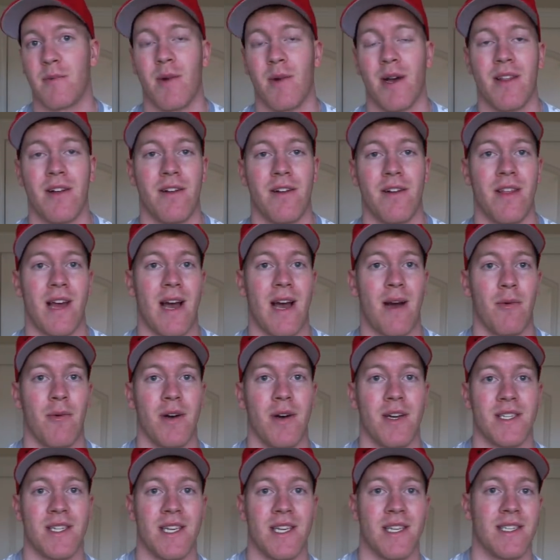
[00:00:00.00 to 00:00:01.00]
whether that
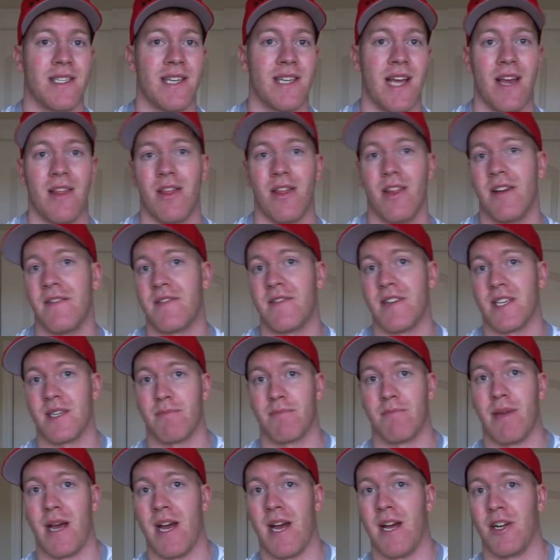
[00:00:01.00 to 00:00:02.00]
was his deadlift, his
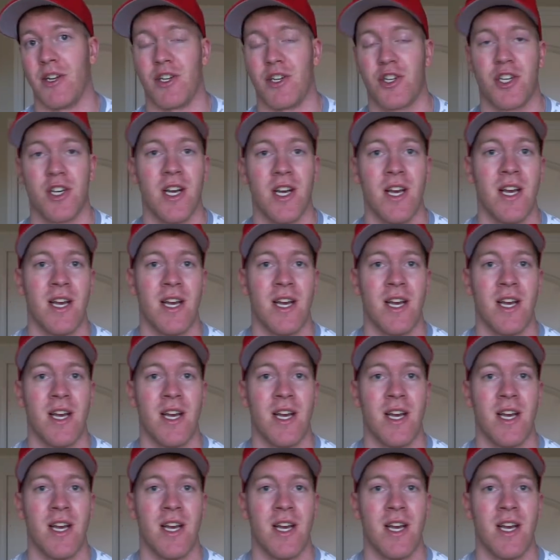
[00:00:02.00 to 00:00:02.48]
bench,